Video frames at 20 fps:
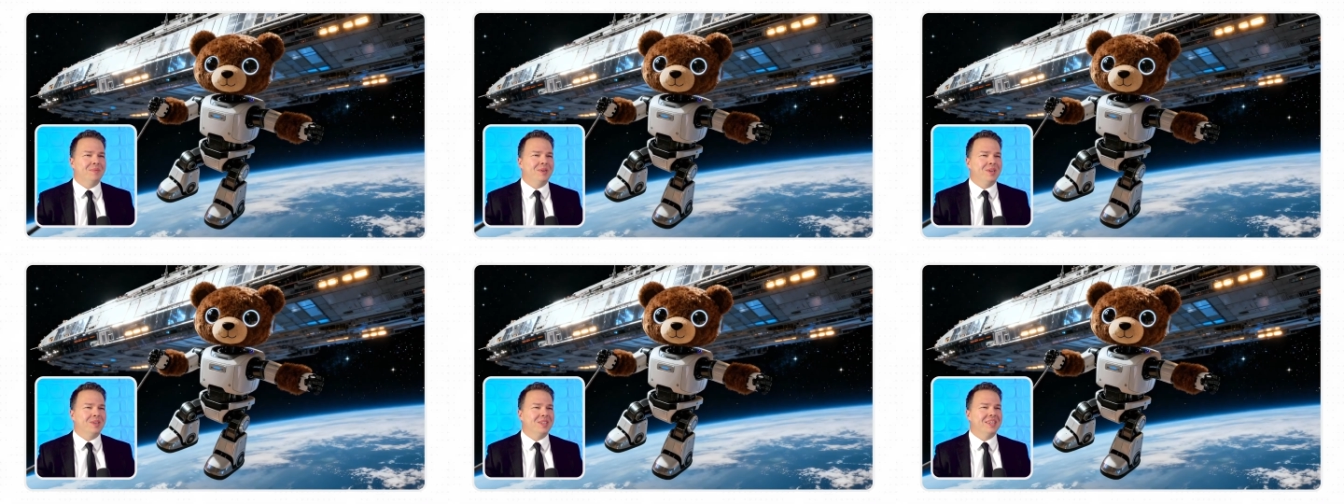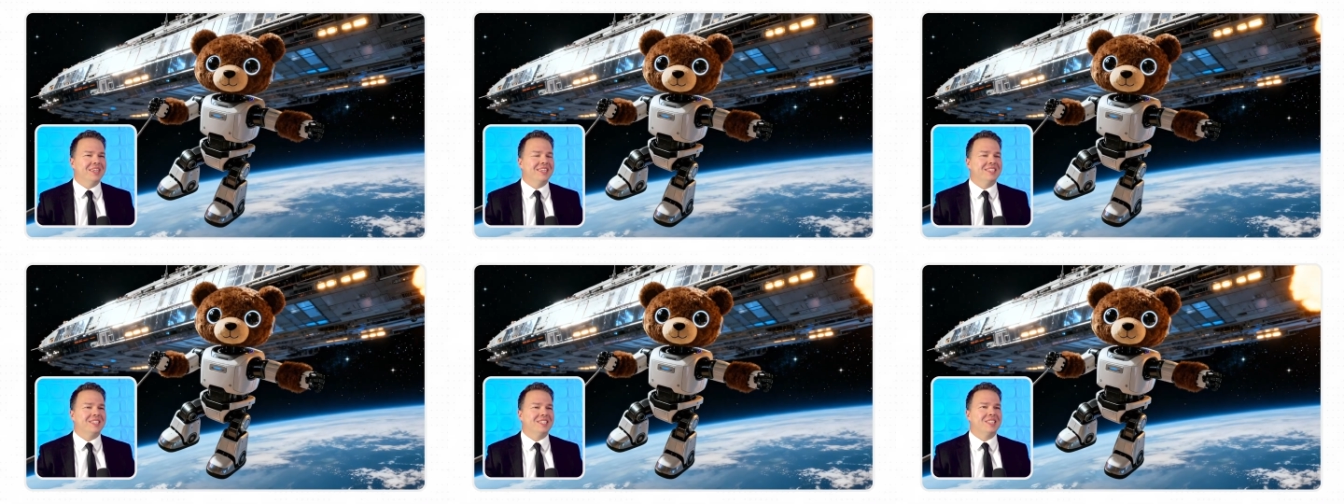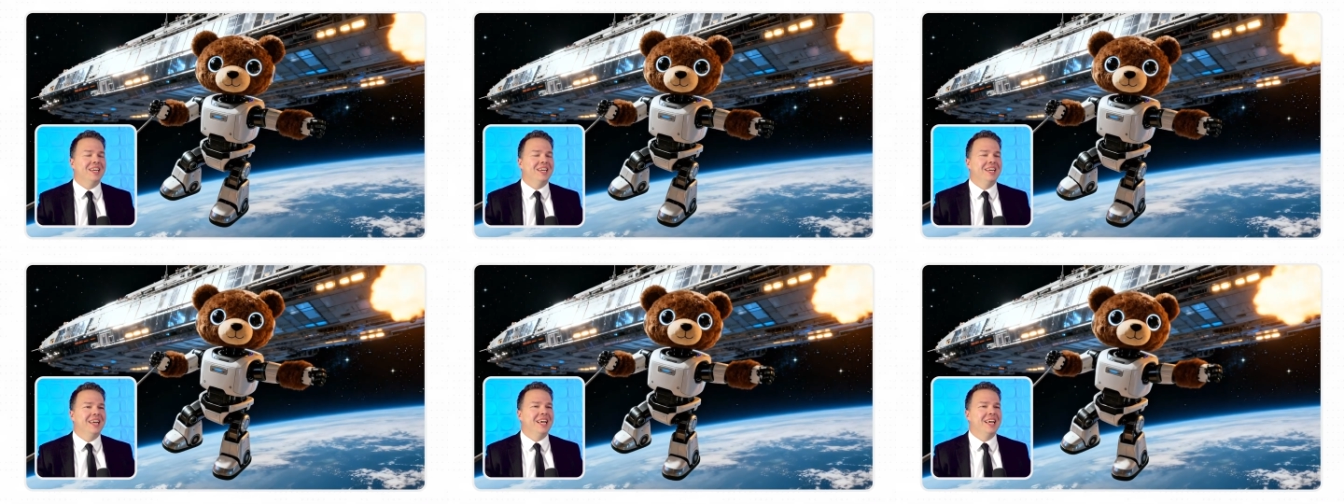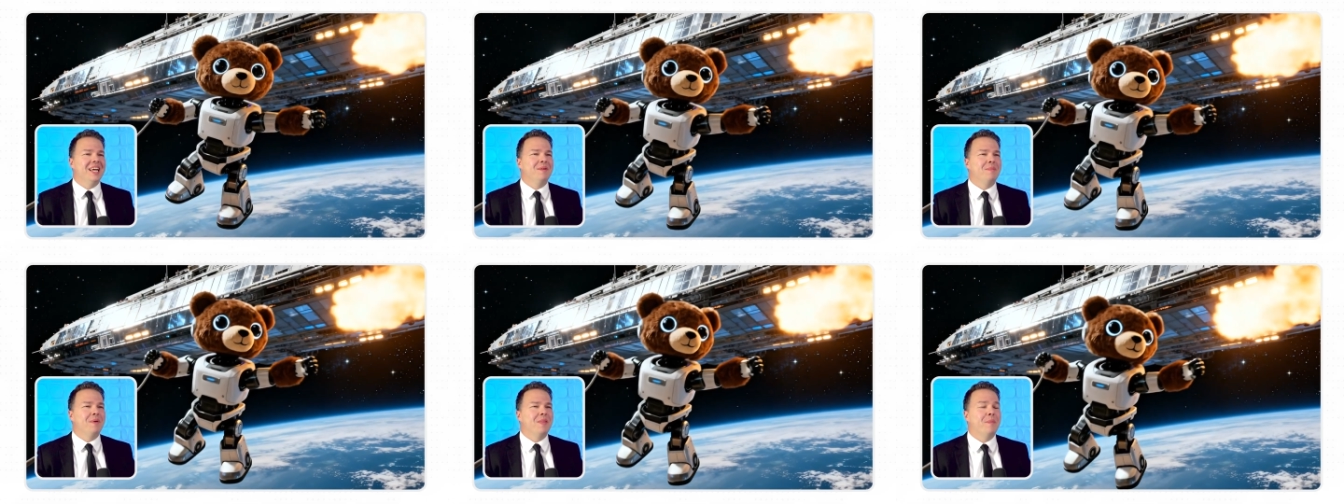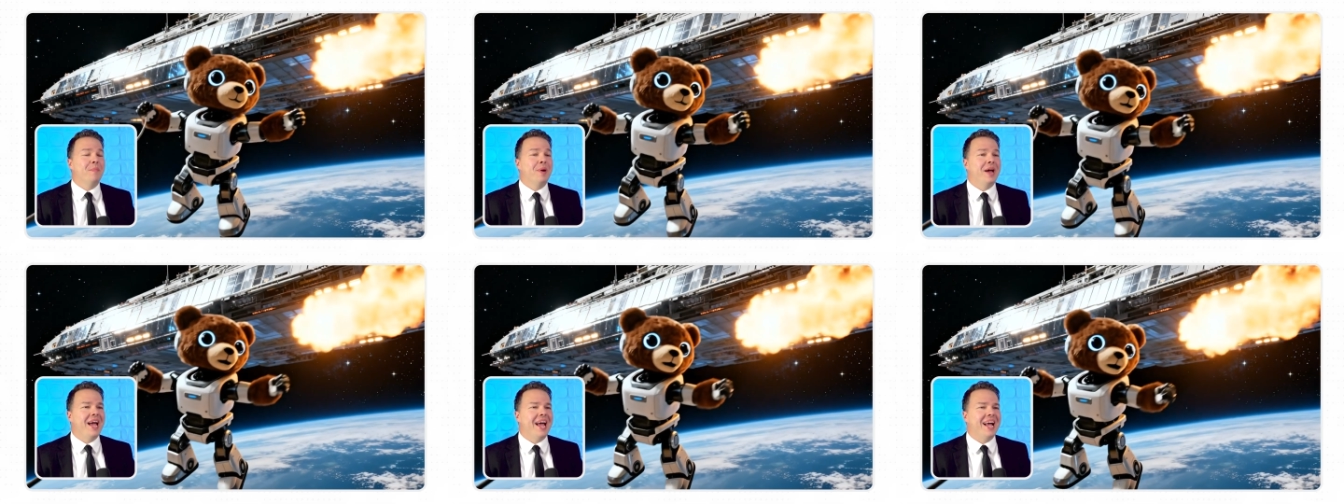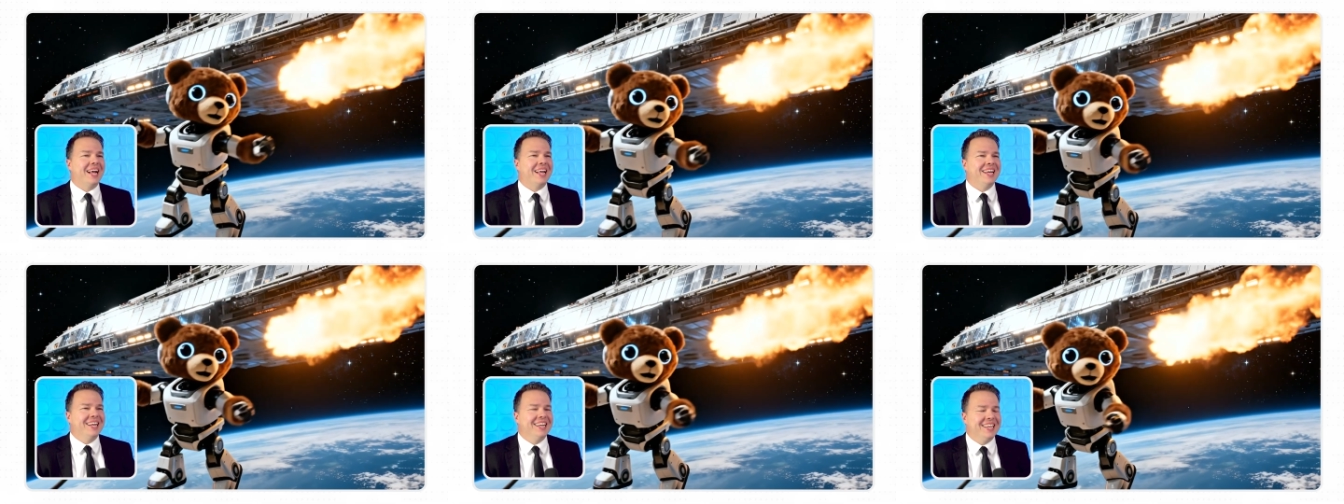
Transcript: It looked like it's hit him on the back.